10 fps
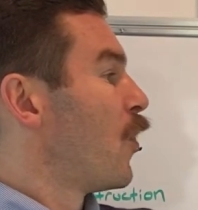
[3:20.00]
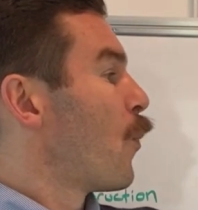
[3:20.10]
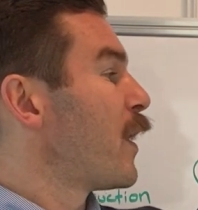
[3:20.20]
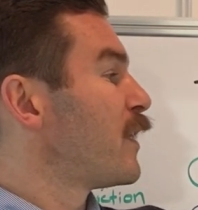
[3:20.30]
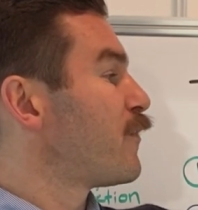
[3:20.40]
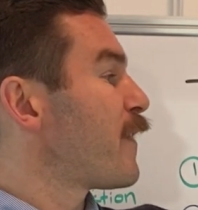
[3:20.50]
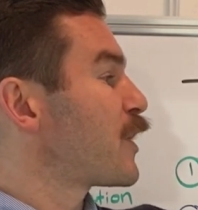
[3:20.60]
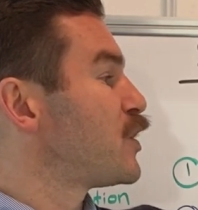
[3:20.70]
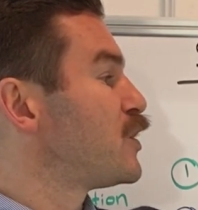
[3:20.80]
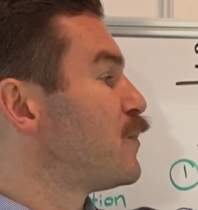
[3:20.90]
When
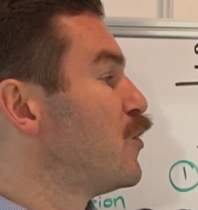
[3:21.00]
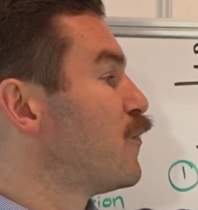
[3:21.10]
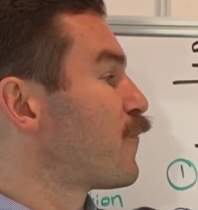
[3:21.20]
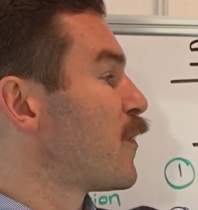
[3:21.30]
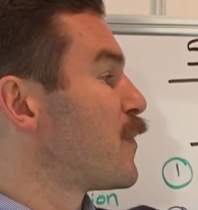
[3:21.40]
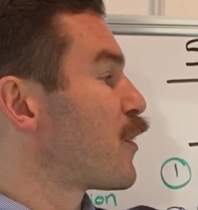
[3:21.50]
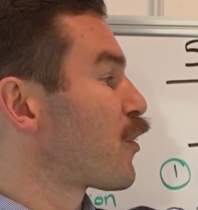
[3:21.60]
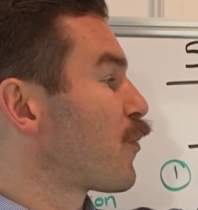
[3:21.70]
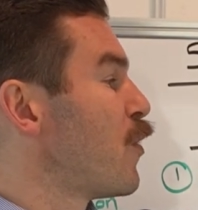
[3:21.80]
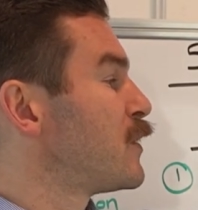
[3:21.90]
infections move from the
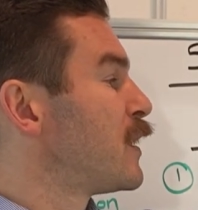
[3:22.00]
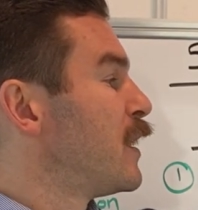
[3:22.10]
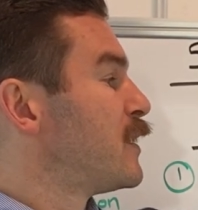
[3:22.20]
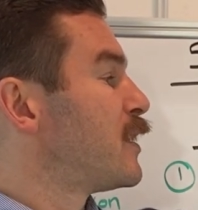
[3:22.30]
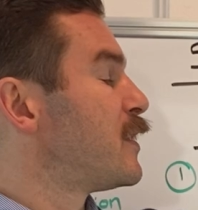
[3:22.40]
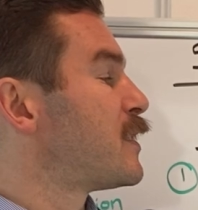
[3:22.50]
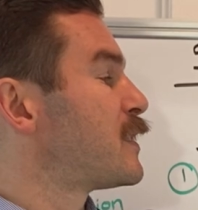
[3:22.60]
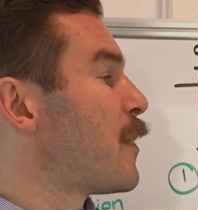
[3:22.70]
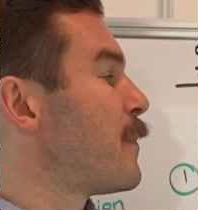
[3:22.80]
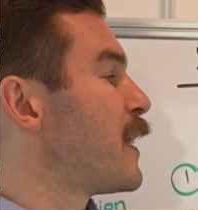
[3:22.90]
throat to the
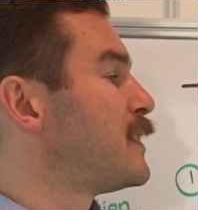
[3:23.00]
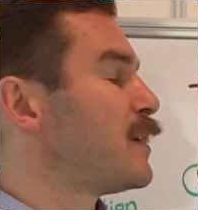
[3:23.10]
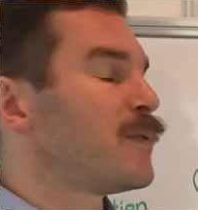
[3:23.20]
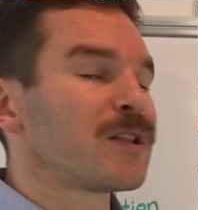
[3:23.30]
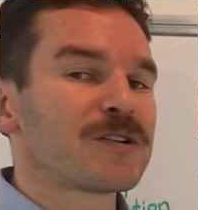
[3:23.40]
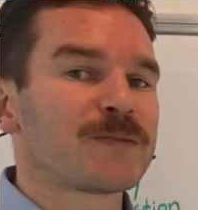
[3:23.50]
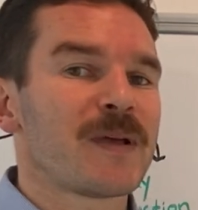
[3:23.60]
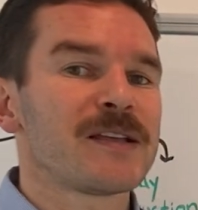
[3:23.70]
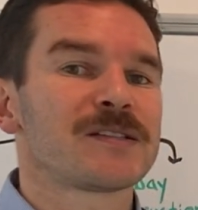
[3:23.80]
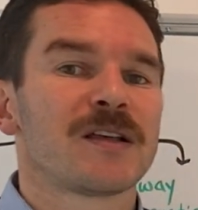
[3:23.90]
submandibular
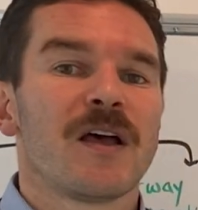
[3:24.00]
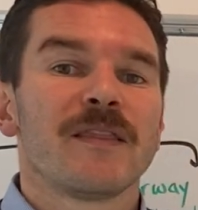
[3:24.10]
space,